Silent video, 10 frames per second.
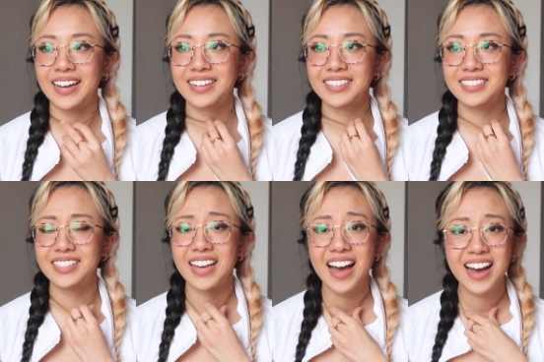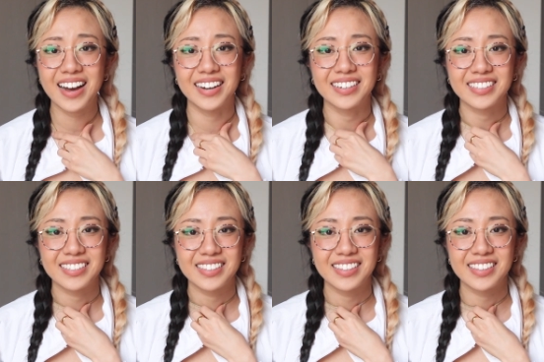And yeah,
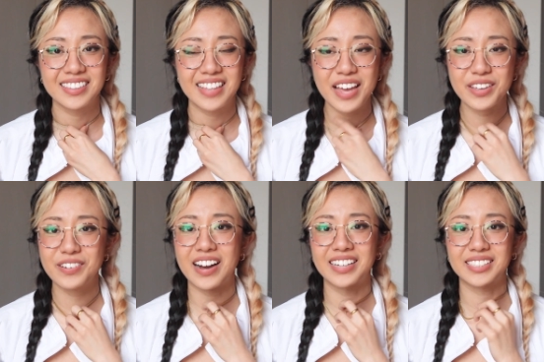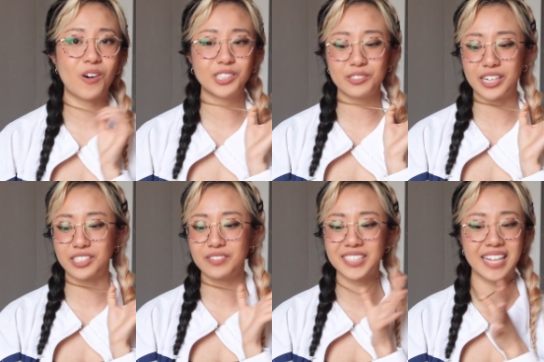thank you guys. Also, I
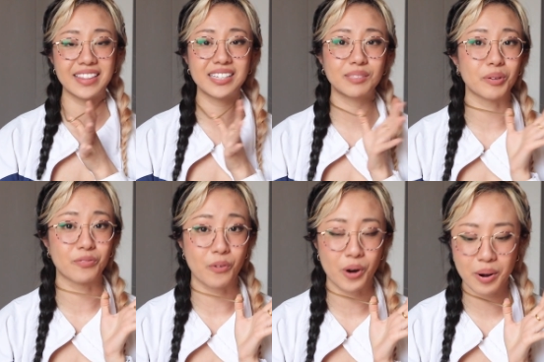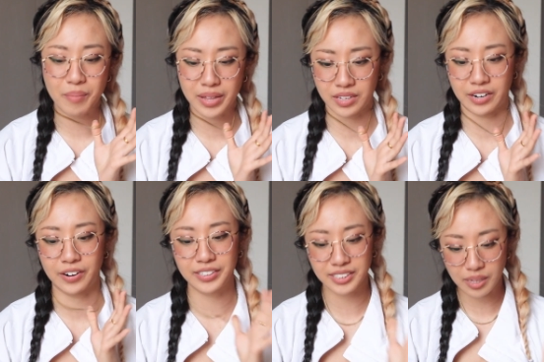should have said this before, but the
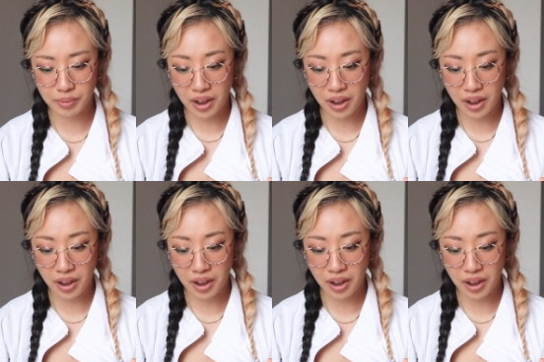current sub